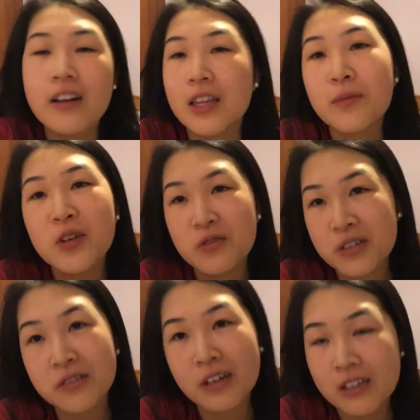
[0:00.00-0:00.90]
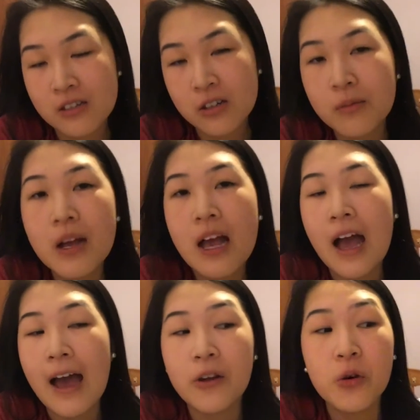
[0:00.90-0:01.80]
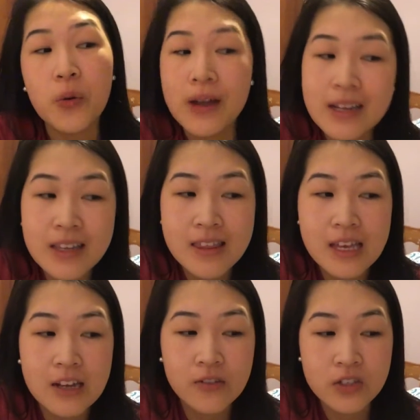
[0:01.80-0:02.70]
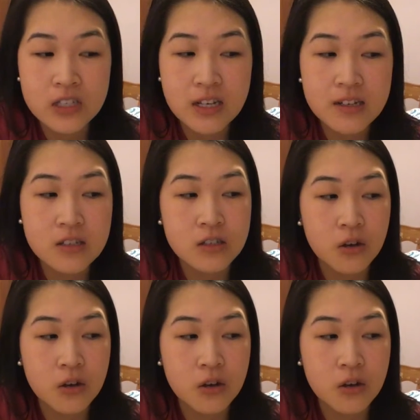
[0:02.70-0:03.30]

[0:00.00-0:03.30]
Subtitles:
Let me use the correct term. I don't know anything on the test,